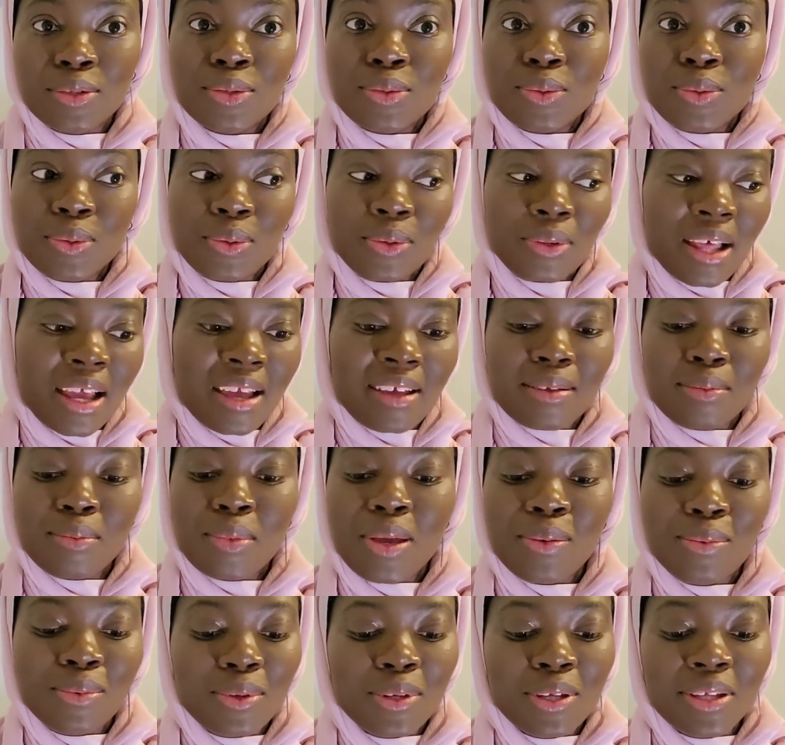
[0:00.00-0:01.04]
to like
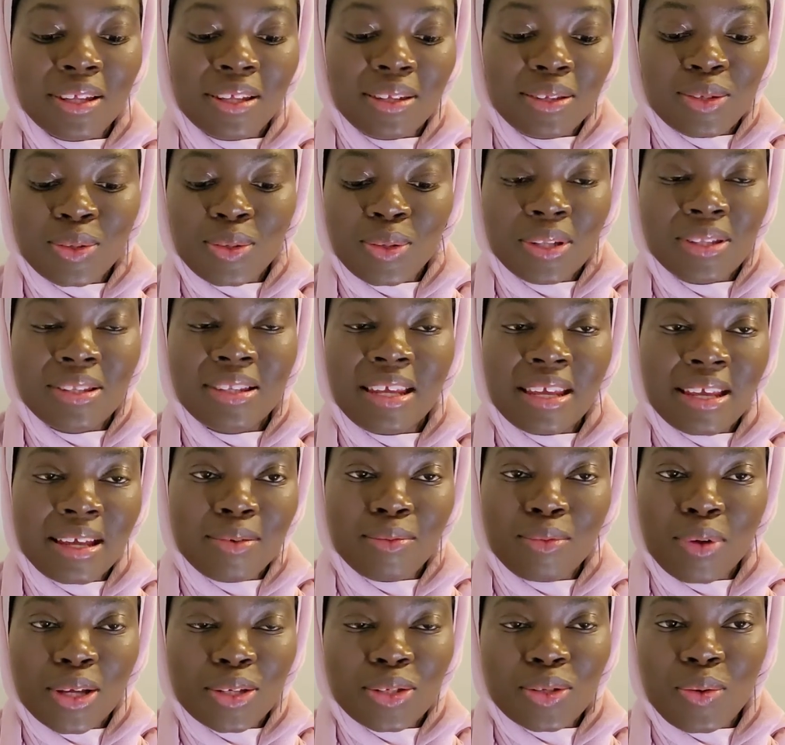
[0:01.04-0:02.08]
maybe to
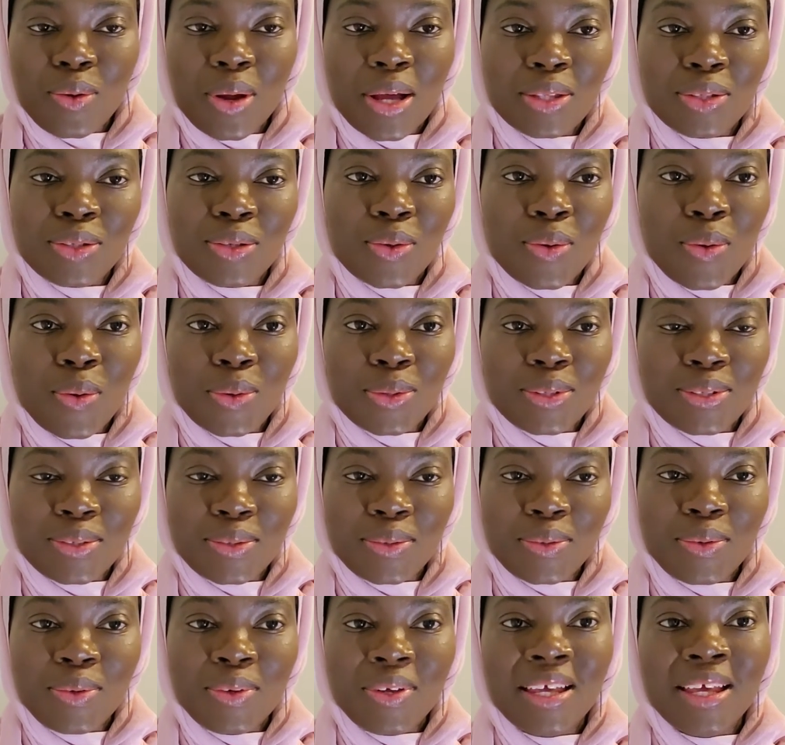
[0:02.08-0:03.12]
the restaurant you go
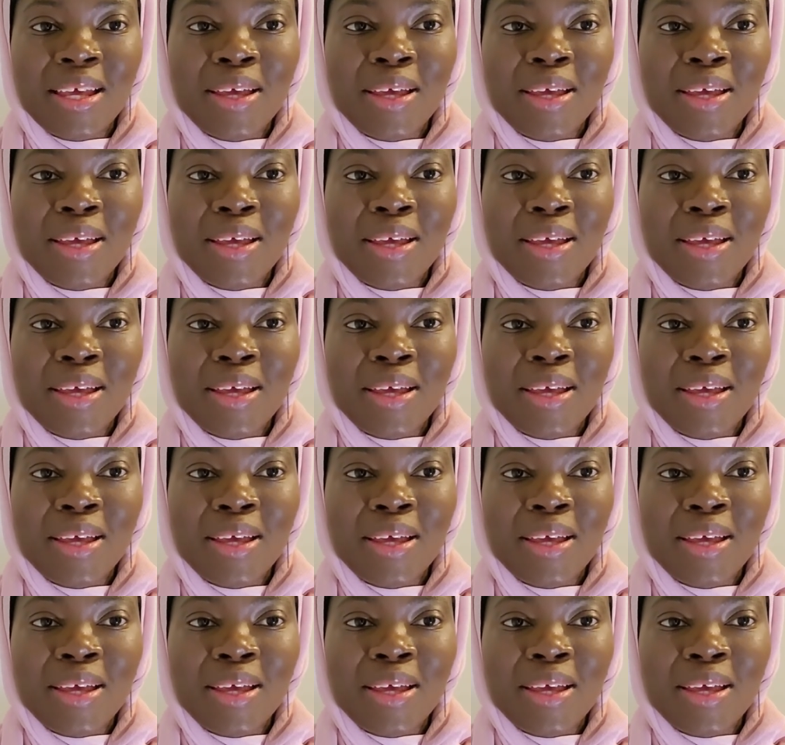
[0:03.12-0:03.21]
to.